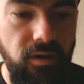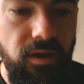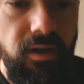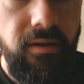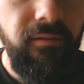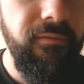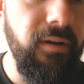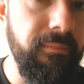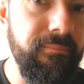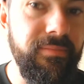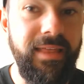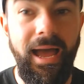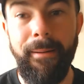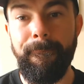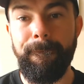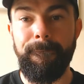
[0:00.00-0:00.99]
from
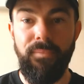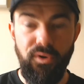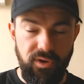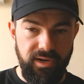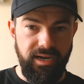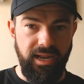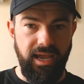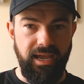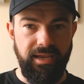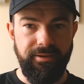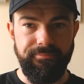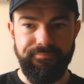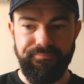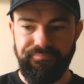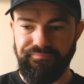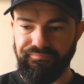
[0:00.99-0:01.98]
that Monday,
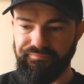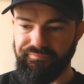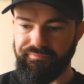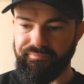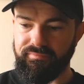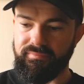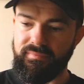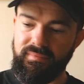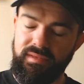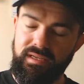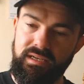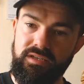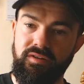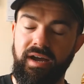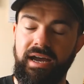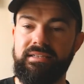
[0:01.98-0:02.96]

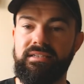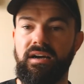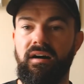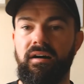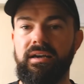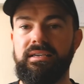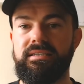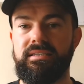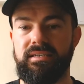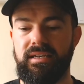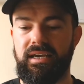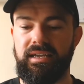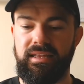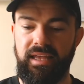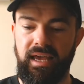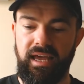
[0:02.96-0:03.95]
so I had to
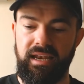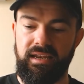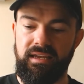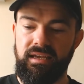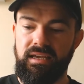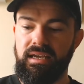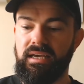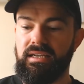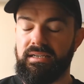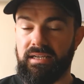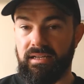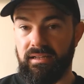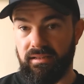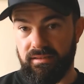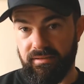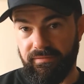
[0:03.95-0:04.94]
isolate then
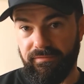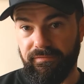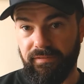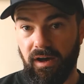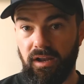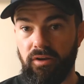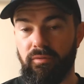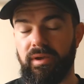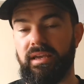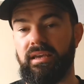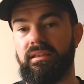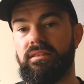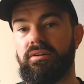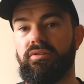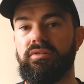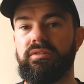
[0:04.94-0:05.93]
till the following
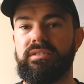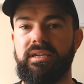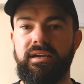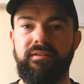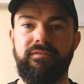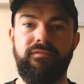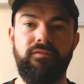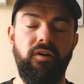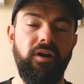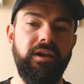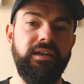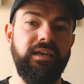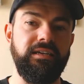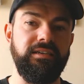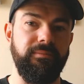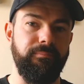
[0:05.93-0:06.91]
Thursday or
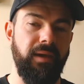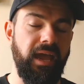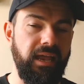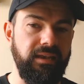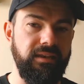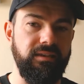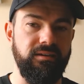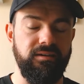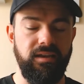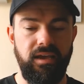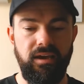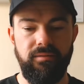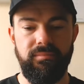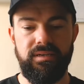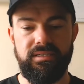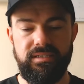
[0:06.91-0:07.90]
Friday, depending on how
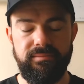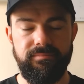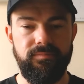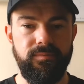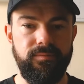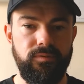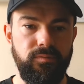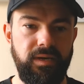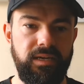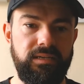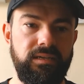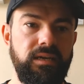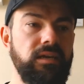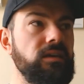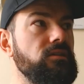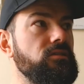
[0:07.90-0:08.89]
my symptoms went.
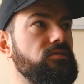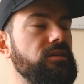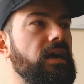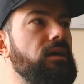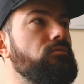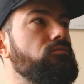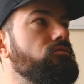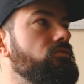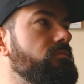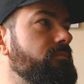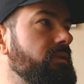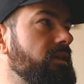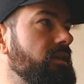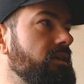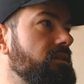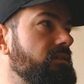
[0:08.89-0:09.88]
So that would
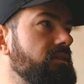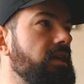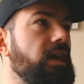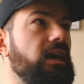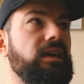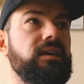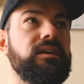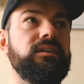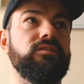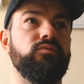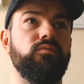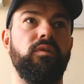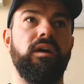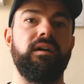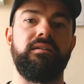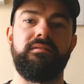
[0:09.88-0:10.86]
be, today is
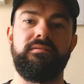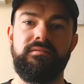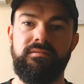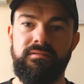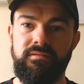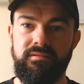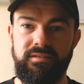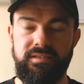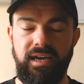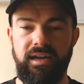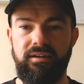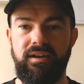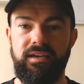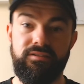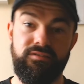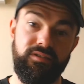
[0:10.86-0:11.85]
what?
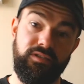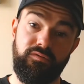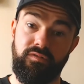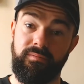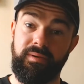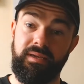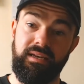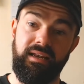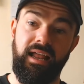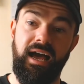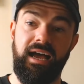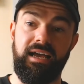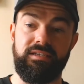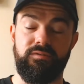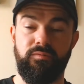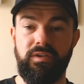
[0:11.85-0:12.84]
Saturday, so this would have been
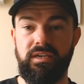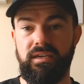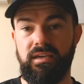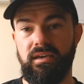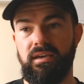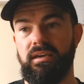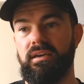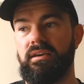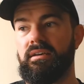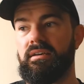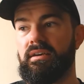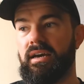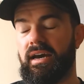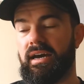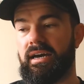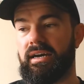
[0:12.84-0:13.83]
last week,
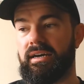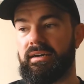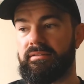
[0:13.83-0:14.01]
that